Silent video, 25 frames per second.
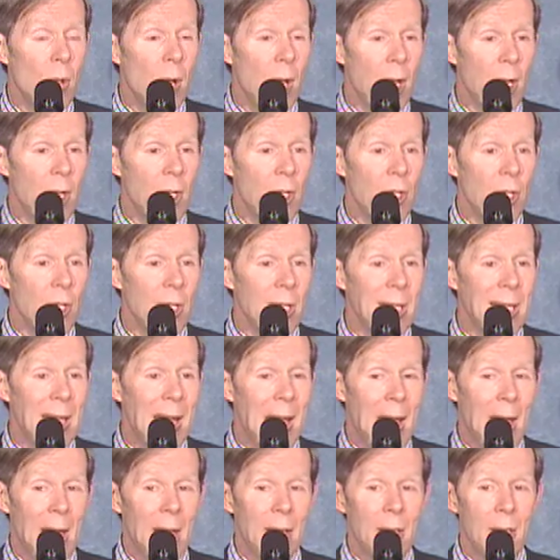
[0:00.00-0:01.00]
energy
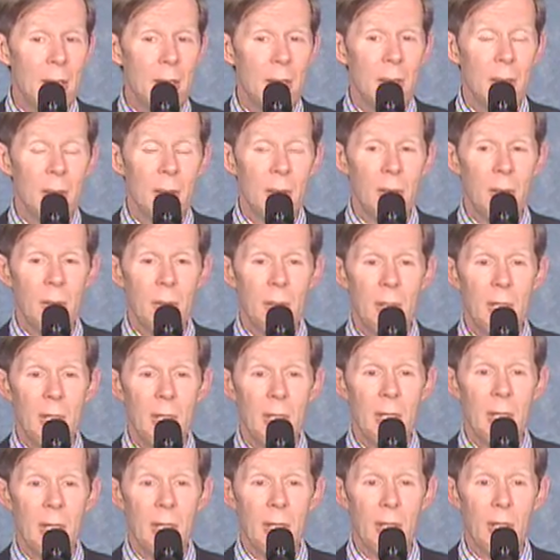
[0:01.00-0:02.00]
added to
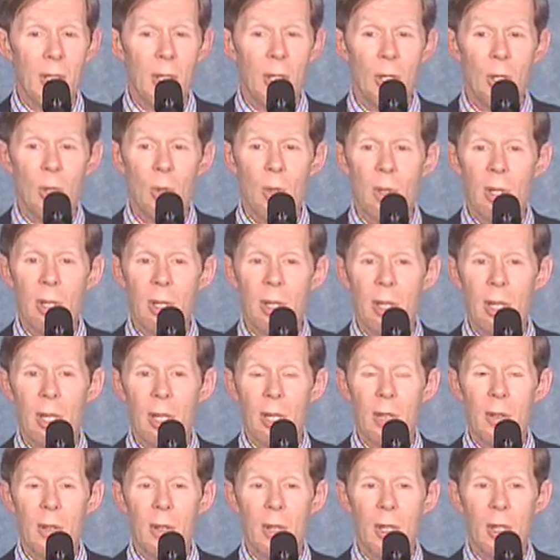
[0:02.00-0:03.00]
the grid
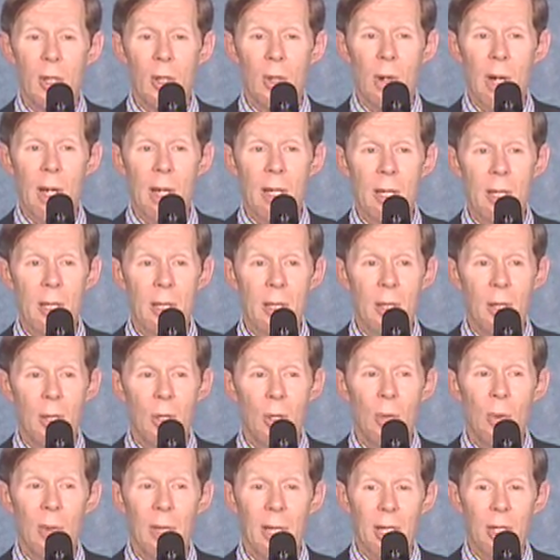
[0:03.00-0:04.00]
here in the U.S., the
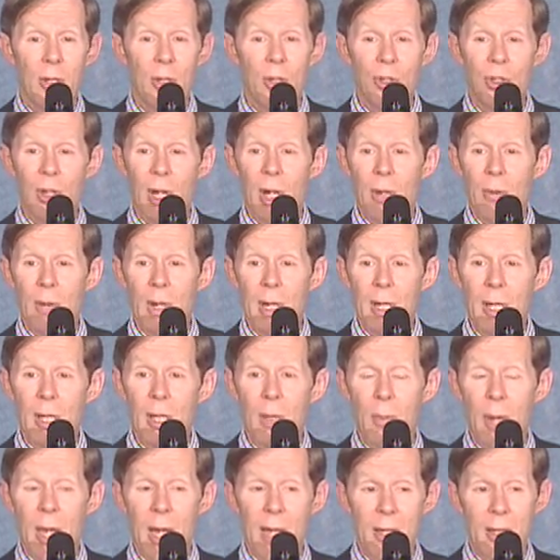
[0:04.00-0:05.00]
new electric generating
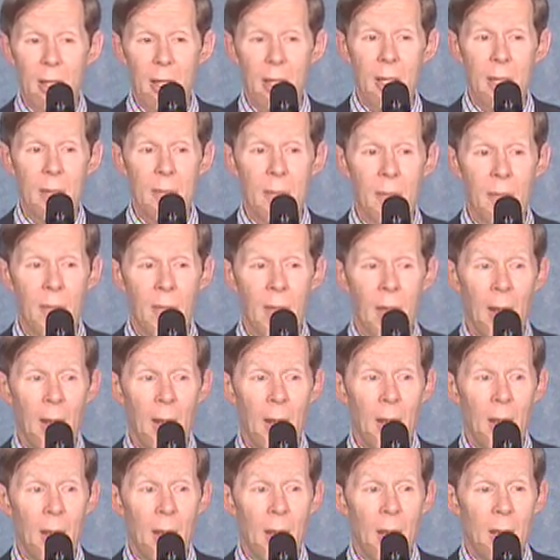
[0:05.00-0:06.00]
capacity.
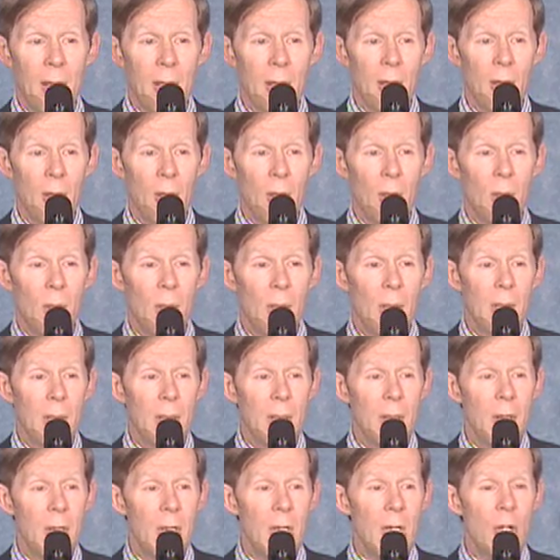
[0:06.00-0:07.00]
So
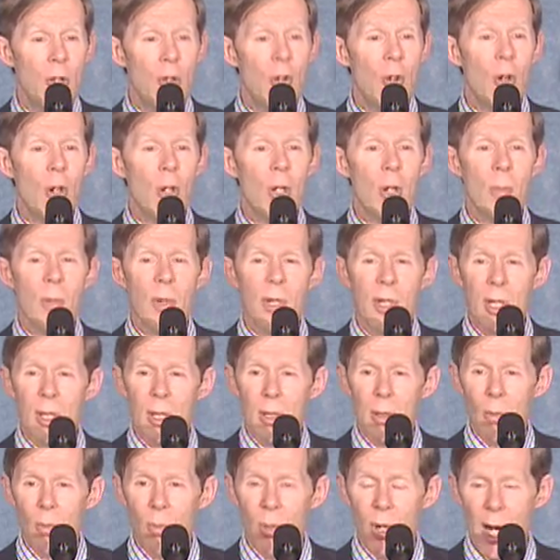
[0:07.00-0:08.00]

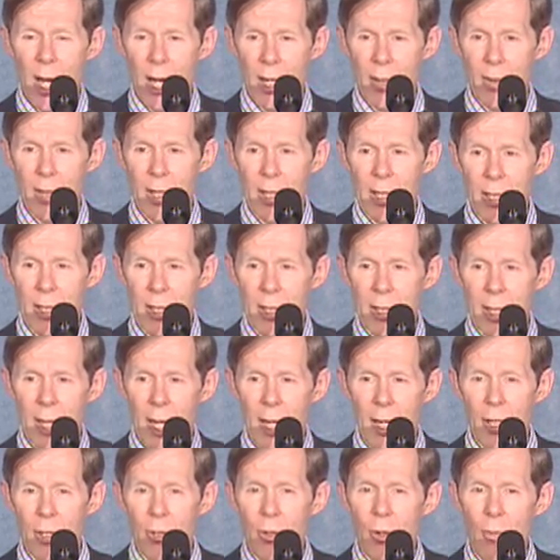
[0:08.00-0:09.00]
enormous progress
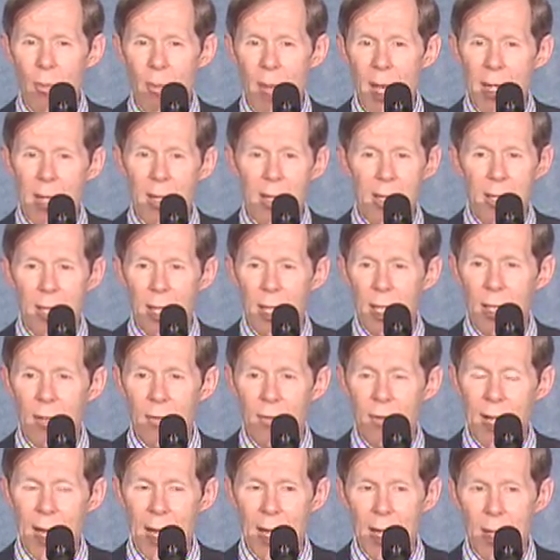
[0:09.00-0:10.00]
and a tremendous sense
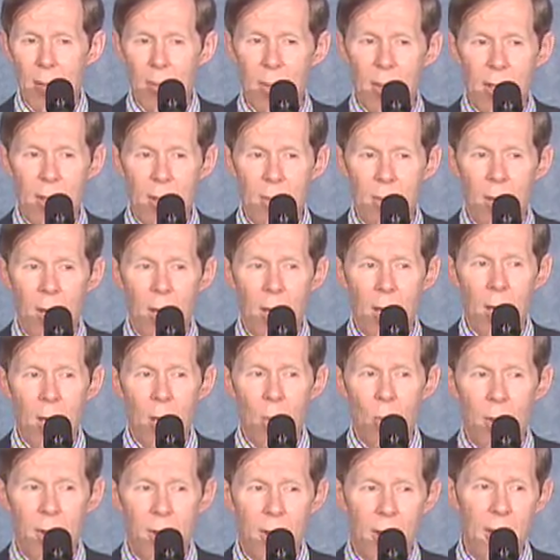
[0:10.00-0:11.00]
of dynamism
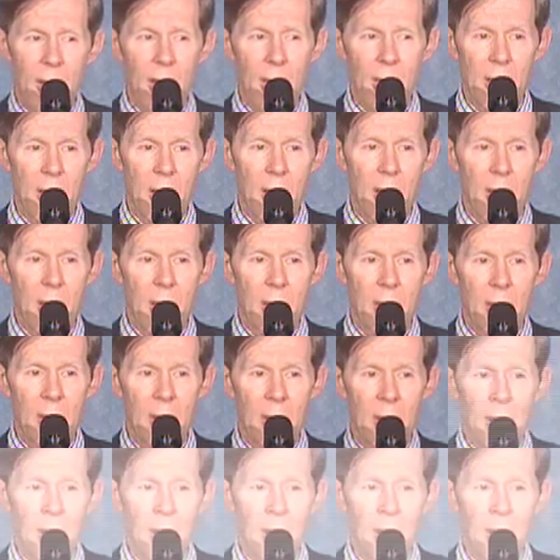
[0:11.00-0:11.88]
within this industry.